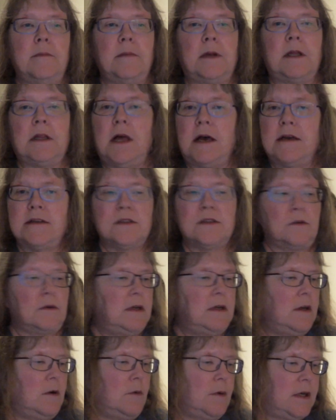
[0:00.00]

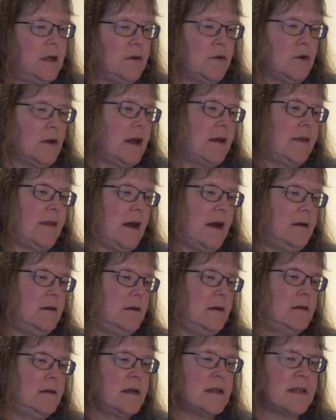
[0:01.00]
glossary or whatever like that.
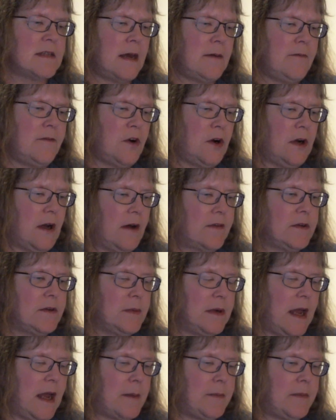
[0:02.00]
Doesn't happen very often,
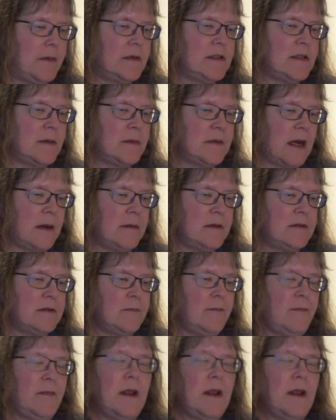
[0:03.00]
but sometimes.